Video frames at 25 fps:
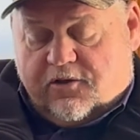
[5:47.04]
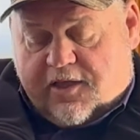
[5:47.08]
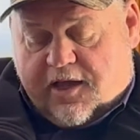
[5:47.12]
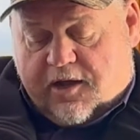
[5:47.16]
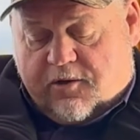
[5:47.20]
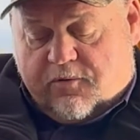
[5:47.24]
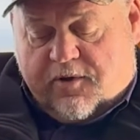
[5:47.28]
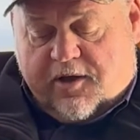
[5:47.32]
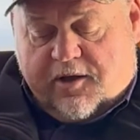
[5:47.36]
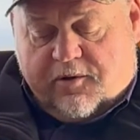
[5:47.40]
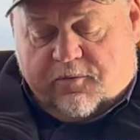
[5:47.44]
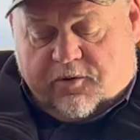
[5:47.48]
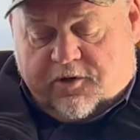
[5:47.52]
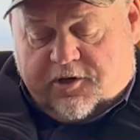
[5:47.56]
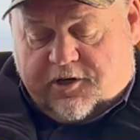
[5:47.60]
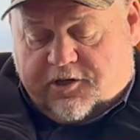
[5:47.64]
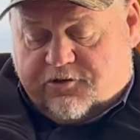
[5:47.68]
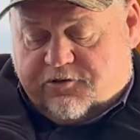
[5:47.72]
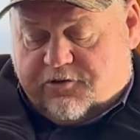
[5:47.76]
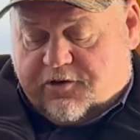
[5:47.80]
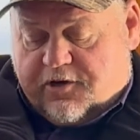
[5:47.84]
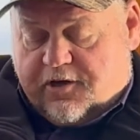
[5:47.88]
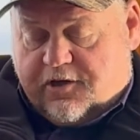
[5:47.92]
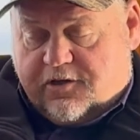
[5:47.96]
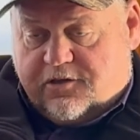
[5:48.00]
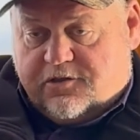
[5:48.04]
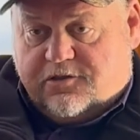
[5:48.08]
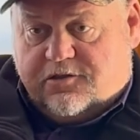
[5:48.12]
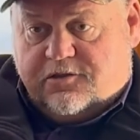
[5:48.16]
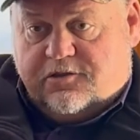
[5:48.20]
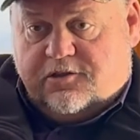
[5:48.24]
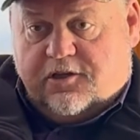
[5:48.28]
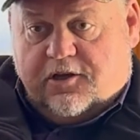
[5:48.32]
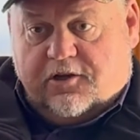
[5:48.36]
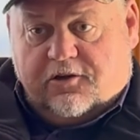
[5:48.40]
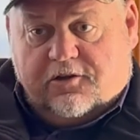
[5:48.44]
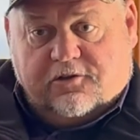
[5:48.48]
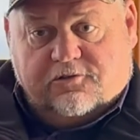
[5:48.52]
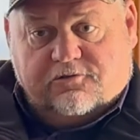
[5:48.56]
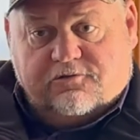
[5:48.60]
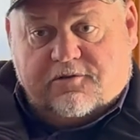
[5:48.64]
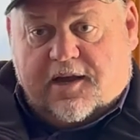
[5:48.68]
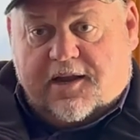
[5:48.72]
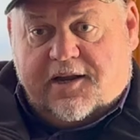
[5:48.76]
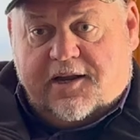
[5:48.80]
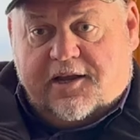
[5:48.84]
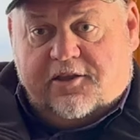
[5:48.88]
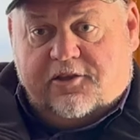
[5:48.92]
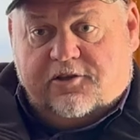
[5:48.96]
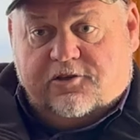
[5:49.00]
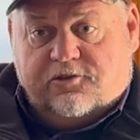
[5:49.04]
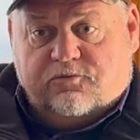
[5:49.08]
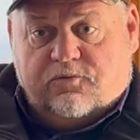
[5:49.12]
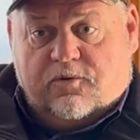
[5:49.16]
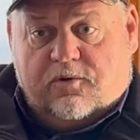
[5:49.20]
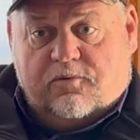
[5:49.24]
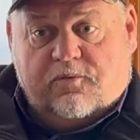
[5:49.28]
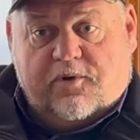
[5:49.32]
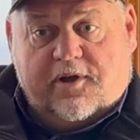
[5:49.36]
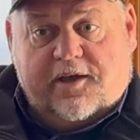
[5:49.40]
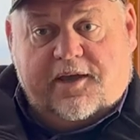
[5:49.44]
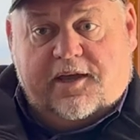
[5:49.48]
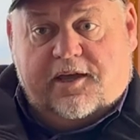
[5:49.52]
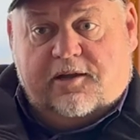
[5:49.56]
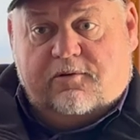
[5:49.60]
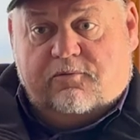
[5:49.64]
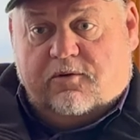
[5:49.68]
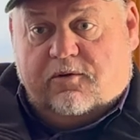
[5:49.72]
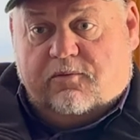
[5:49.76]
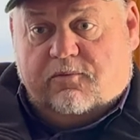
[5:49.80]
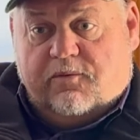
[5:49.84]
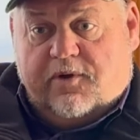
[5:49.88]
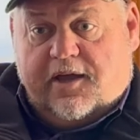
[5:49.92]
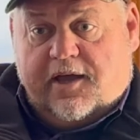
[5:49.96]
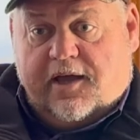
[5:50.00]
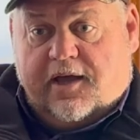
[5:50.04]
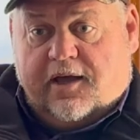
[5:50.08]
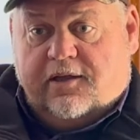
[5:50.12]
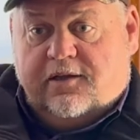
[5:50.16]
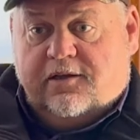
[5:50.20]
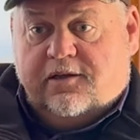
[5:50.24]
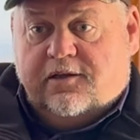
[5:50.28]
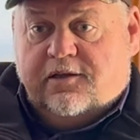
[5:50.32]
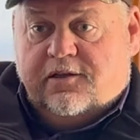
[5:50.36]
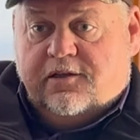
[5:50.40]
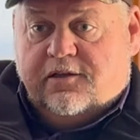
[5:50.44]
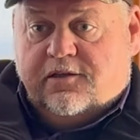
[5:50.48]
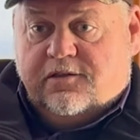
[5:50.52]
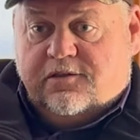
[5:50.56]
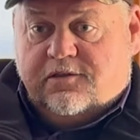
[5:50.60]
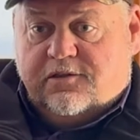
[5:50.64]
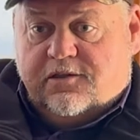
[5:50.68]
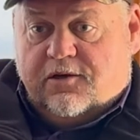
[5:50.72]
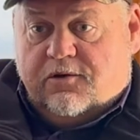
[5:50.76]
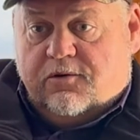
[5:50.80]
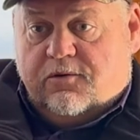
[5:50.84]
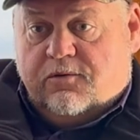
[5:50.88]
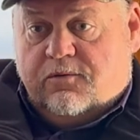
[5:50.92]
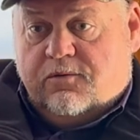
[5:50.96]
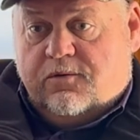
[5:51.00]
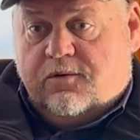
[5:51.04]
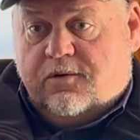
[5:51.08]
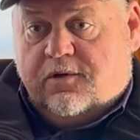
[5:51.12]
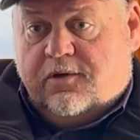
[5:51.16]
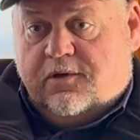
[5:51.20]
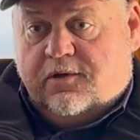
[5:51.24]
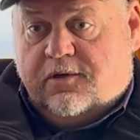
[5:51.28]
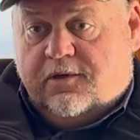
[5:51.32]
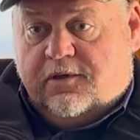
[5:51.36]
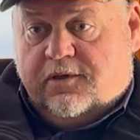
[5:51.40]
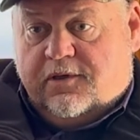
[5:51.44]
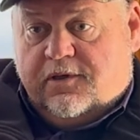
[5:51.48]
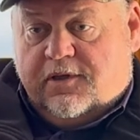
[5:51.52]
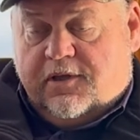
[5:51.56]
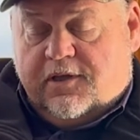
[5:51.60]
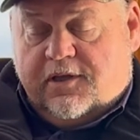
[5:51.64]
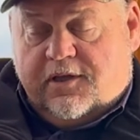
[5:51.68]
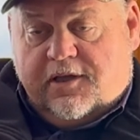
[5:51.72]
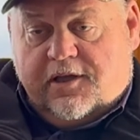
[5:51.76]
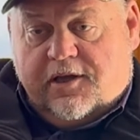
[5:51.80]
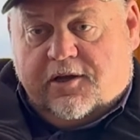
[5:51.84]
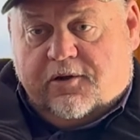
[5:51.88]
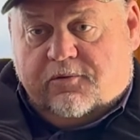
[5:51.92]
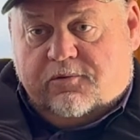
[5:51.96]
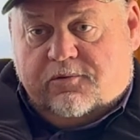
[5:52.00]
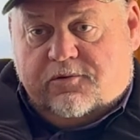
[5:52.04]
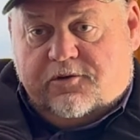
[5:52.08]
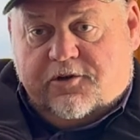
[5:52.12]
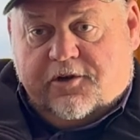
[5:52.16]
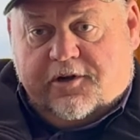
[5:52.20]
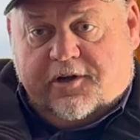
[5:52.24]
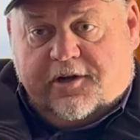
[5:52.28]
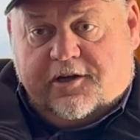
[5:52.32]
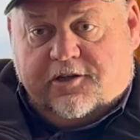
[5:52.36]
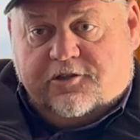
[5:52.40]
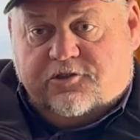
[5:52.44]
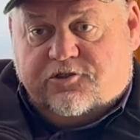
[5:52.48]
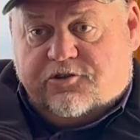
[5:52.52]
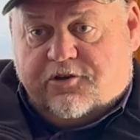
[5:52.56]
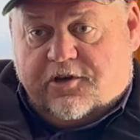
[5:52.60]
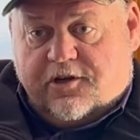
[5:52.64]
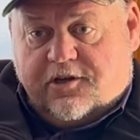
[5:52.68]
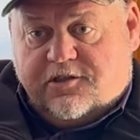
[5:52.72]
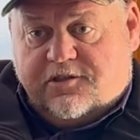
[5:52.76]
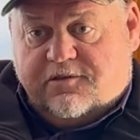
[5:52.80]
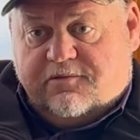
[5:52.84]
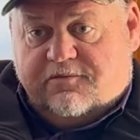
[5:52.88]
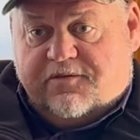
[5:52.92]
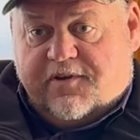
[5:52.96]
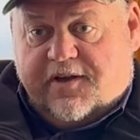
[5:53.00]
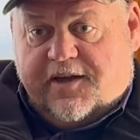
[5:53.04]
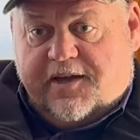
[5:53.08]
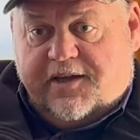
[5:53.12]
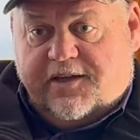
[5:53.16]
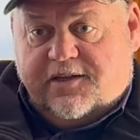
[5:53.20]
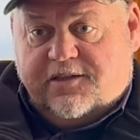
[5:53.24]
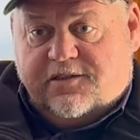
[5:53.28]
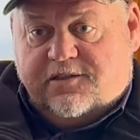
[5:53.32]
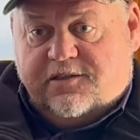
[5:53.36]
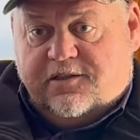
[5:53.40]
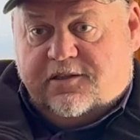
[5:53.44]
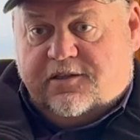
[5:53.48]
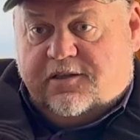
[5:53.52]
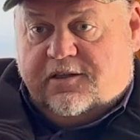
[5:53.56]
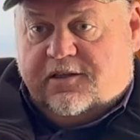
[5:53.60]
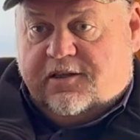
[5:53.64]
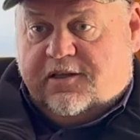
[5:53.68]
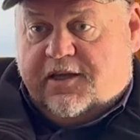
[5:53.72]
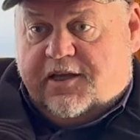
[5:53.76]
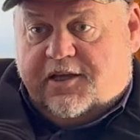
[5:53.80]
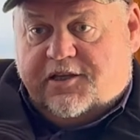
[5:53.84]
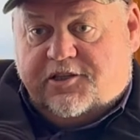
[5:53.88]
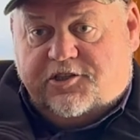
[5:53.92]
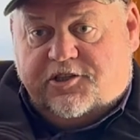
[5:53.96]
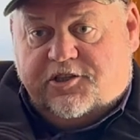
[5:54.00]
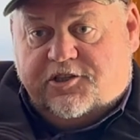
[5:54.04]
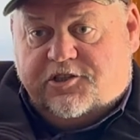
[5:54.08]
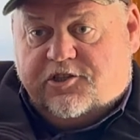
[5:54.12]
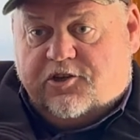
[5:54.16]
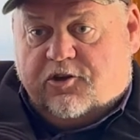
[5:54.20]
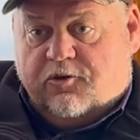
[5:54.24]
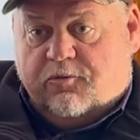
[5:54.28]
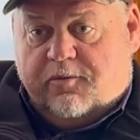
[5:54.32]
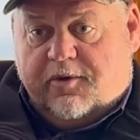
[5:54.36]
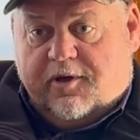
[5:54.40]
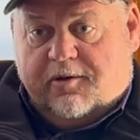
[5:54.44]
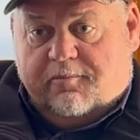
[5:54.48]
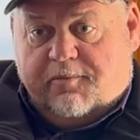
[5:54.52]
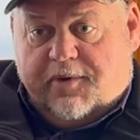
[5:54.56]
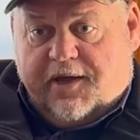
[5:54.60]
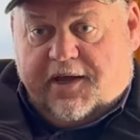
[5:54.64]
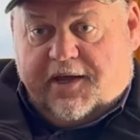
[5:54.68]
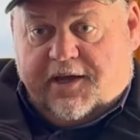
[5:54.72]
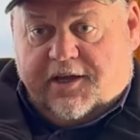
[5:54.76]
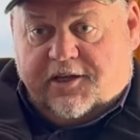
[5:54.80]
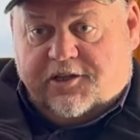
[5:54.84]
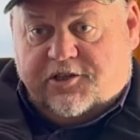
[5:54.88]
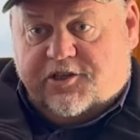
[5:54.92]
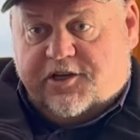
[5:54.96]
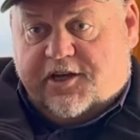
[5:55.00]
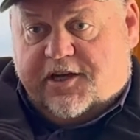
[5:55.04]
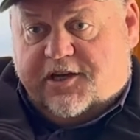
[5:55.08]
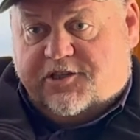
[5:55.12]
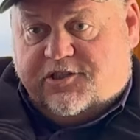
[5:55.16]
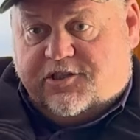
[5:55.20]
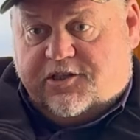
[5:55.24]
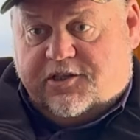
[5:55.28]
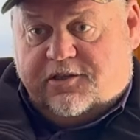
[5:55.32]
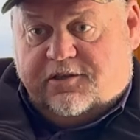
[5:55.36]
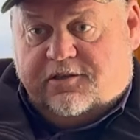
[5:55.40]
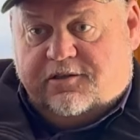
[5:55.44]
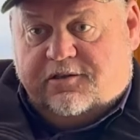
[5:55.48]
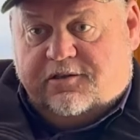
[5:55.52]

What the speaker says: That way when the trucks, because right now there's one way in, one way out. So, during construction phase, it's just going to be a big congestion.